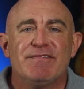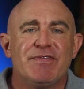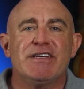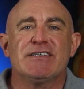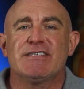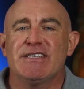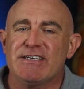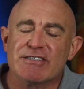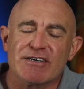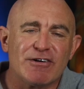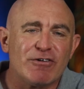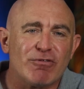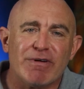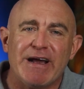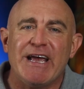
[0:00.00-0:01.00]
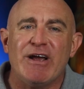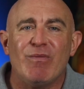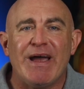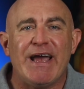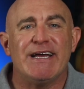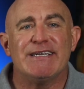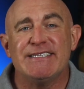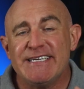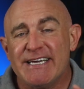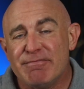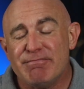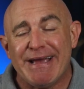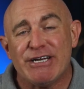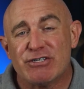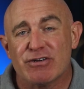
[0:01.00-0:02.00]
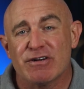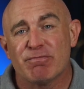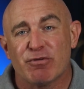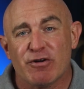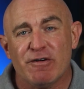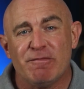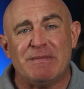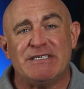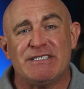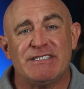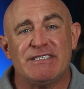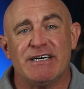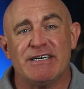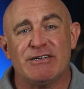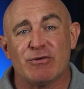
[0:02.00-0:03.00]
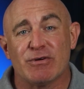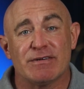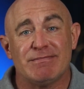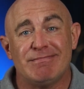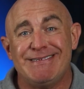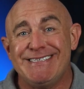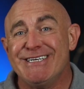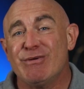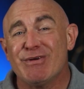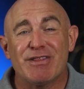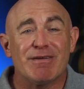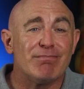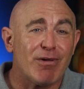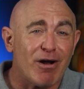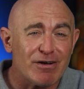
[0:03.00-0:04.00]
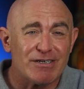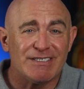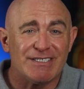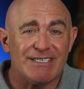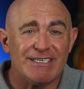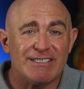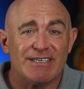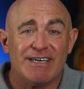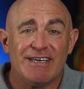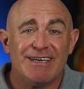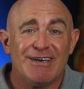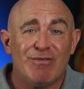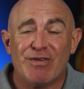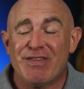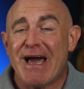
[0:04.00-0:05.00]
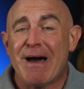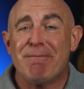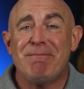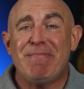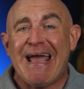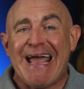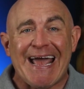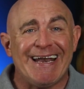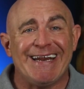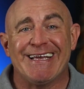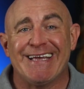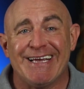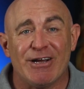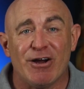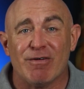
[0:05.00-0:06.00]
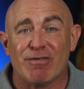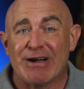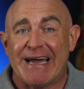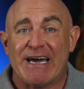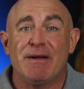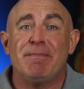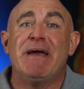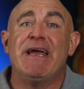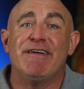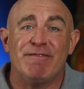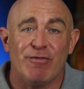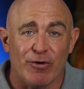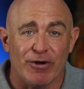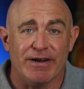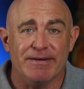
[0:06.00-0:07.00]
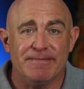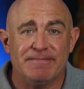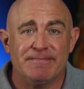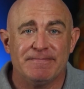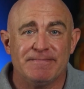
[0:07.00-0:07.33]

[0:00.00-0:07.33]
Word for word: This is a great way to get major improvements done or deal with emergencies without panicking over how to pay for it.